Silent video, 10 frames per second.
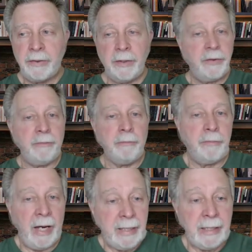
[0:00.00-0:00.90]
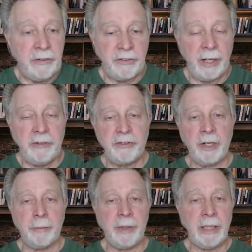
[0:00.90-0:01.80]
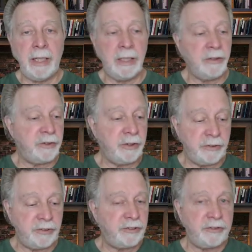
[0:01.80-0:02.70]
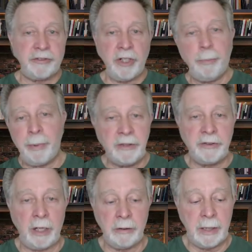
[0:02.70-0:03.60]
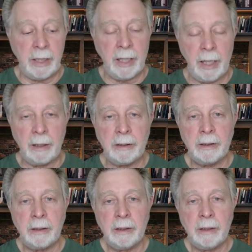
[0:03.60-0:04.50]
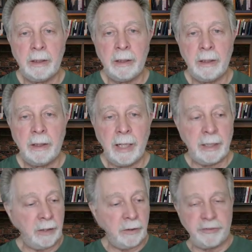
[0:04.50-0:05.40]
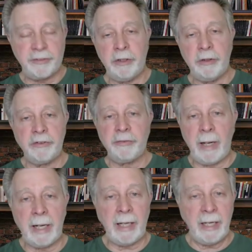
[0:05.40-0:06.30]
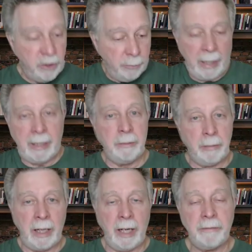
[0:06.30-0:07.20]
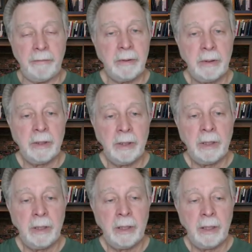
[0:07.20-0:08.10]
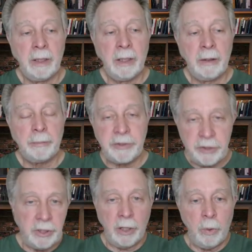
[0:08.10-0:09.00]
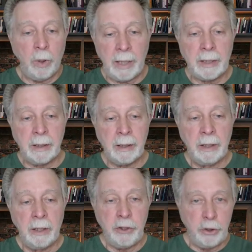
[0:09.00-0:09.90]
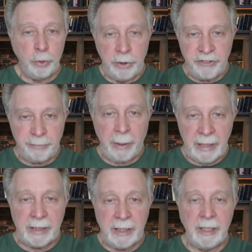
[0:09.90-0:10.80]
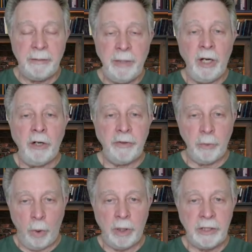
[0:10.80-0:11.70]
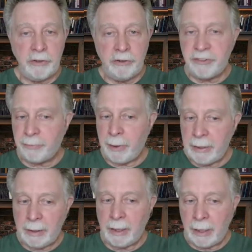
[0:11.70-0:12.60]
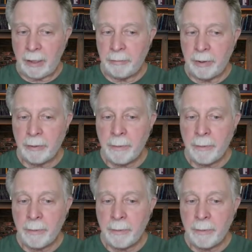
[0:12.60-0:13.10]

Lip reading: They can say something and it's just stupid as all get out. And other students might laugh. You might even laugh. But you know what? You respect them for wanting to speak up.